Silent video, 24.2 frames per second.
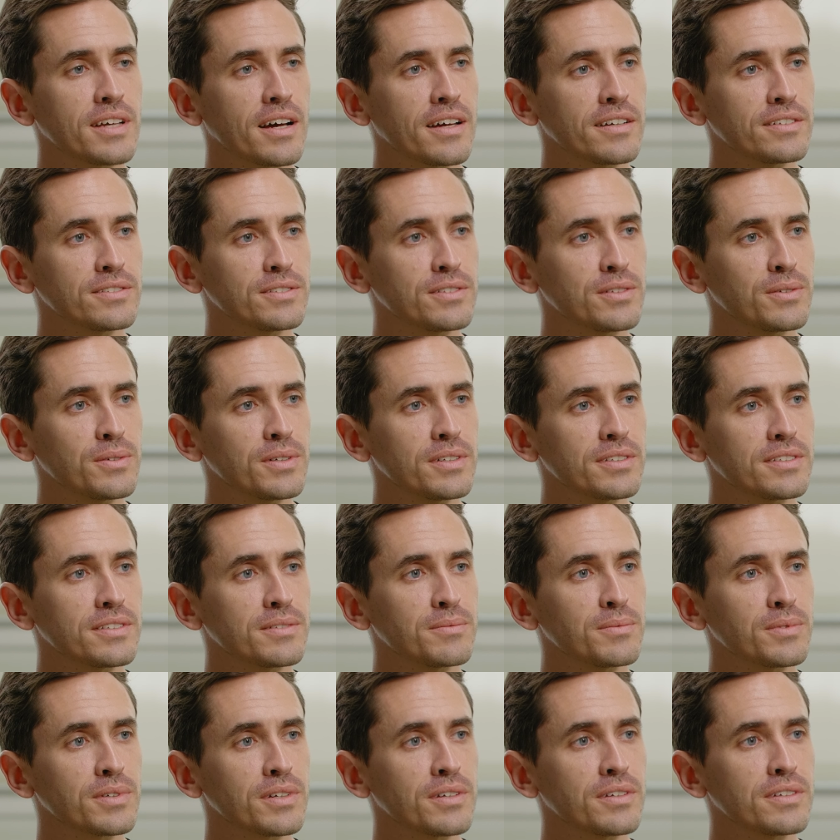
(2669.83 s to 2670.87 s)
entitled to
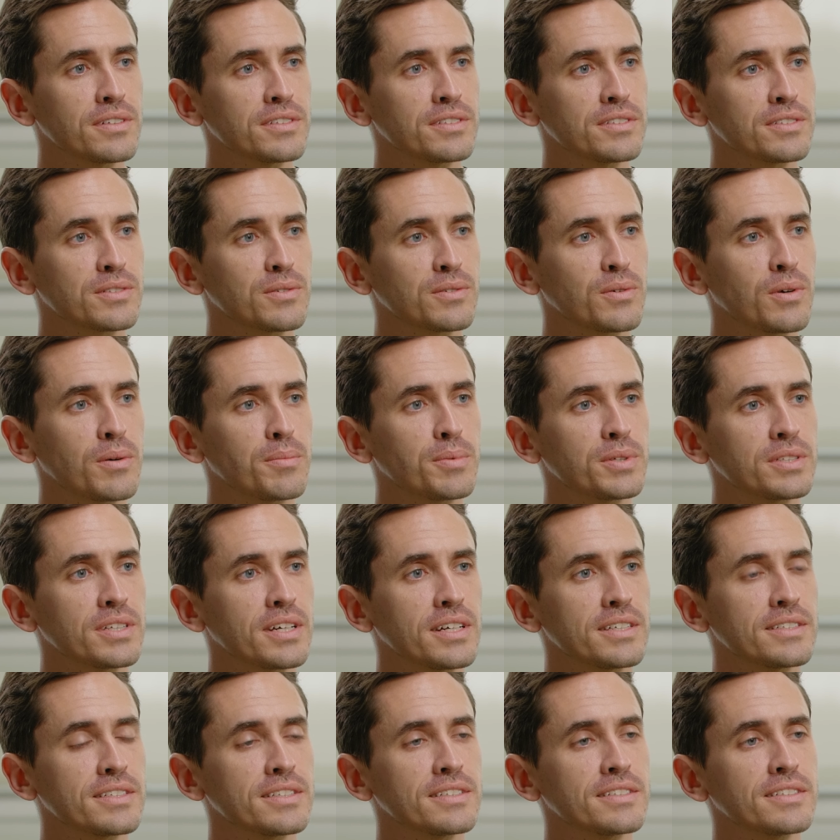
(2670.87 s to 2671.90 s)
it and we're gonna just
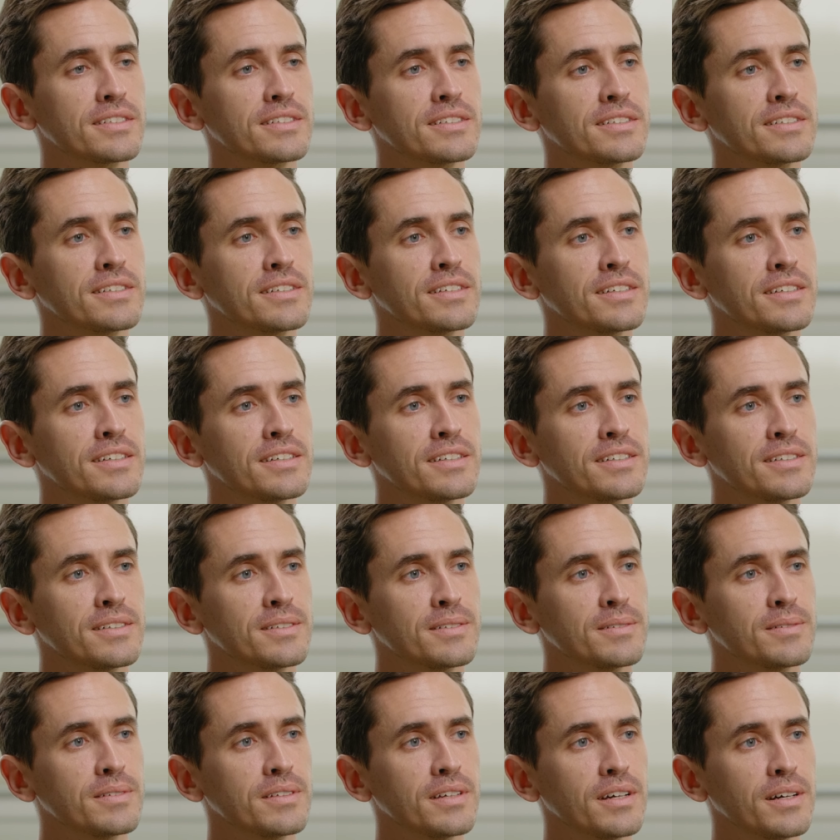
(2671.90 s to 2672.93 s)
corporatize it and Yeah.
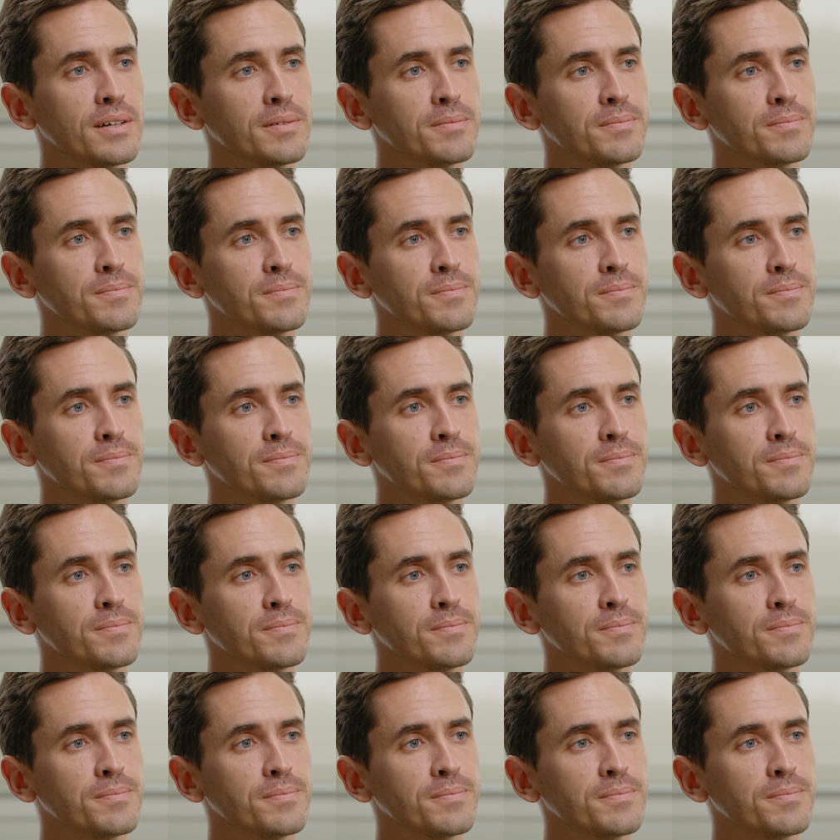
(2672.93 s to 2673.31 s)
Yeah.